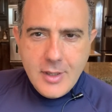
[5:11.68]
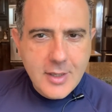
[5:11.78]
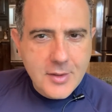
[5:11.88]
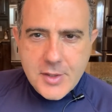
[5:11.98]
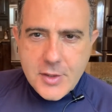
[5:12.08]

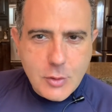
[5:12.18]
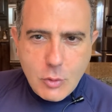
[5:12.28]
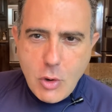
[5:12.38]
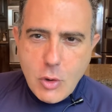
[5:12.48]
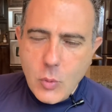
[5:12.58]
This is the
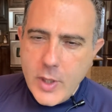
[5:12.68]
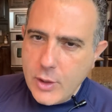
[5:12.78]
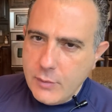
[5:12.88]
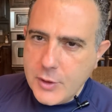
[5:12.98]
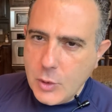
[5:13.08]
wrong way
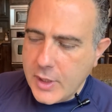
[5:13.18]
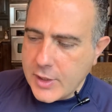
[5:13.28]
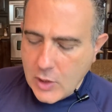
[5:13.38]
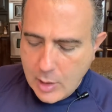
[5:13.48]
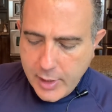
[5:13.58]
of doing it.
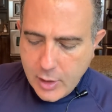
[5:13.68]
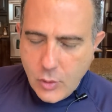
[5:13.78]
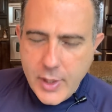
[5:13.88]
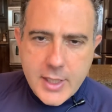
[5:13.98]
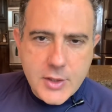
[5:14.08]
So I'm going to
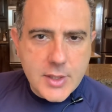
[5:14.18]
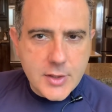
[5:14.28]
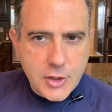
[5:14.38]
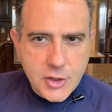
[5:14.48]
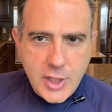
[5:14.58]
go ahead and
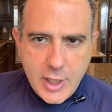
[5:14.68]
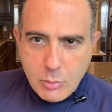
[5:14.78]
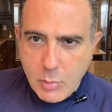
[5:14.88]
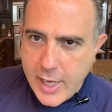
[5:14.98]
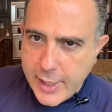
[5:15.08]
just share
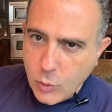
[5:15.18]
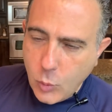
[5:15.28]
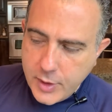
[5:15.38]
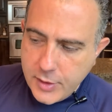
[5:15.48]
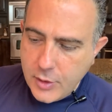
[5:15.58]
mine
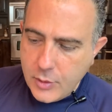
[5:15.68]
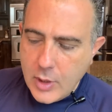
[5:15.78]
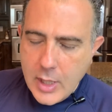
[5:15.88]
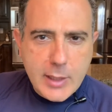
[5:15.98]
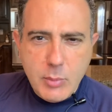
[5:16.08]
with
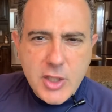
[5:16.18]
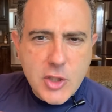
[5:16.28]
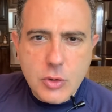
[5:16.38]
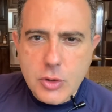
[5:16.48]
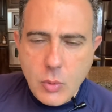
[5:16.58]
you, and make
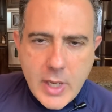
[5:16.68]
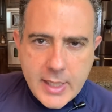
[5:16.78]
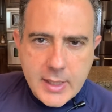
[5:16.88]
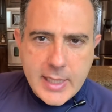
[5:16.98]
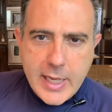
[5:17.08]
sure to write
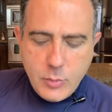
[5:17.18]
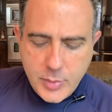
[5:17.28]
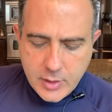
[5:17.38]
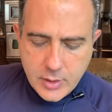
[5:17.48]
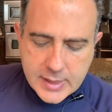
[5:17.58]
it down
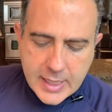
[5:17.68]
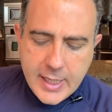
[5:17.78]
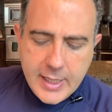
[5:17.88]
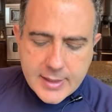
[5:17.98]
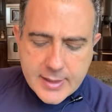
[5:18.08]
because
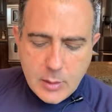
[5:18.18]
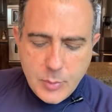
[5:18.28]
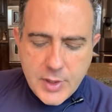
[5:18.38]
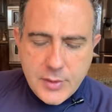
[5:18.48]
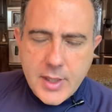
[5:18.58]
it's
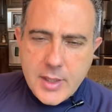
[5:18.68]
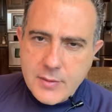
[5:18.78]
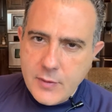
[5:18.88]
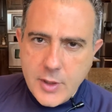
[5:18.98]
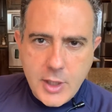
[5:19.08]
something that is
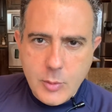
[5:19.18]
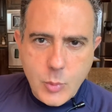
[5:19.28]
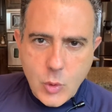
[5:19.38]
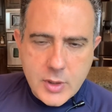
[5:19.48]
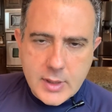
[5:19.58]
very
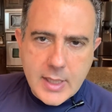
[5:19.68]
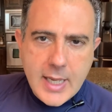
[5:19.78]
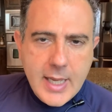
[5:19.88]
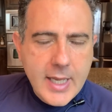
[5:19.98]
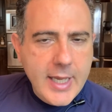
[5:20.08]
important.
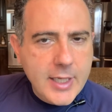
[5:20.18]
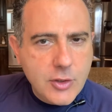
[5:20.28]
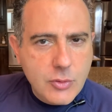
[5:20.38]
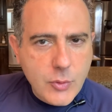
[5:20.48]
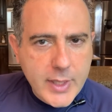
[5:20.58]
A
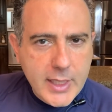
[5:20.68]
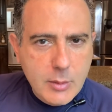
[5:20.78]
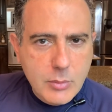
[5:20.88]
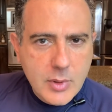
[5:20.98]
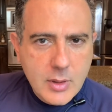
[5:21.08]

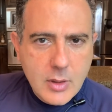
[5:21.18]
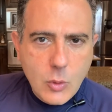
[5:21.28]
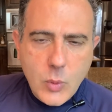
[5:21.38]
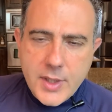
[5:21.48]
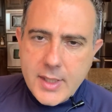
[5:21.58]
dream
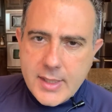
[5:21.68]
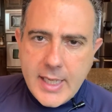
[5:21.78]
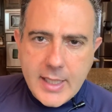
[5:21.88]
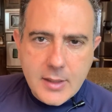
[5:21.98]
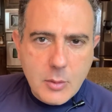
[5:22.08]
with a
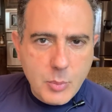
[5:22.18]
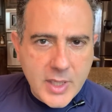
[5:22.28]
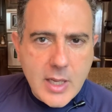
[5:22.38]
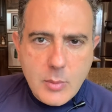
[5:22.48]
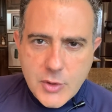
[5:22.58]
date
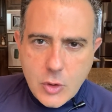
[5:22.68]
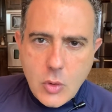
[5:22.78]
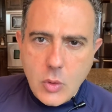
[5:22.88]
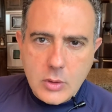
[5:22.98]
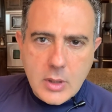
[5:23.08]
becomes a
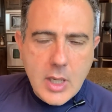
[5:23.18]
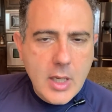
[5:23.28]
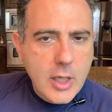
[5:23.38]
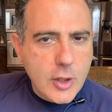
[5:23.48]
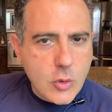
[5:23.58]
goal.
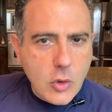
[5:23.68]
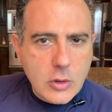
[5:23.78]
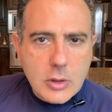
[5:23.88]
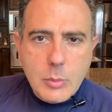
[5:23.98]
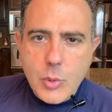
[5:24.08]
A
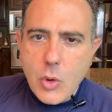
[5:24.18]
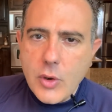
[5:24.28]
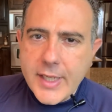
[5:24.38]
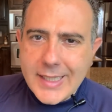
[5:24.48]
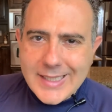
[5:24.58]
goal
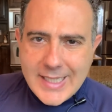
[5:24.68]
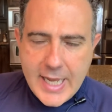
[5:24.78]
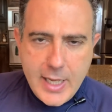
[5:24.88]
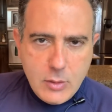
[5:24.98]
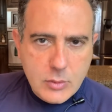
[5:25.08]
broken
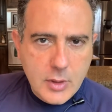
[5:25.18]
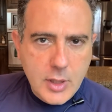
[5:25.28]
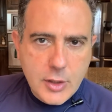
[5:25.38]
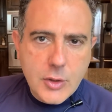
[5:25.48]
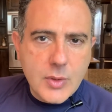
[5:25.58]
down
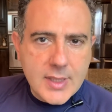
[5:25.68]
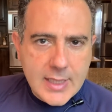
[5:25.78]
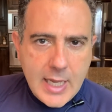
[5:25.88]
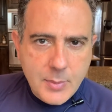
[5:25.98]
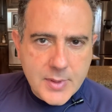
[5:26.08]
into
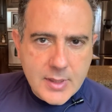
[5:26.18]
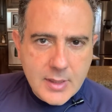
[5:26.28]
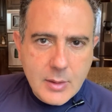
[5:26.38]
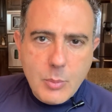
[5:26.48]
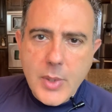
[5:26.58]
steps
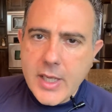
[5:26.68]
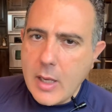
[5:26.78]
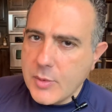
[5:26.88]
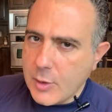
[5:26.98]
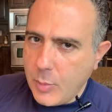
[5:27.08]

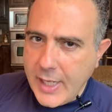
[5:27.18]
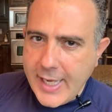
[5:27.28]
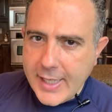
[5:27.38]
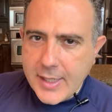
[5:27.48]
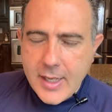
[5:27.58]
becomes a
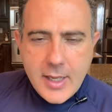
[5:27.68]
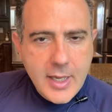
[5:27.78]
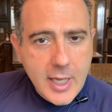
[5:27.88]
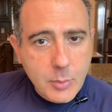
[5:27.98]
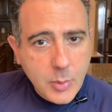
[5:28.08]
plan.
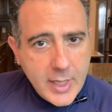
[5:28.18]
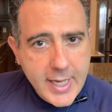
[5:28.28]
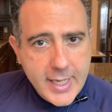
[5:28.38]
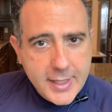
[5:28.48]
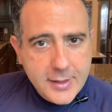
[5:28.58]
A
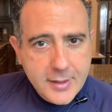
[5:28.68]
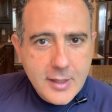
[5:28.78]
plan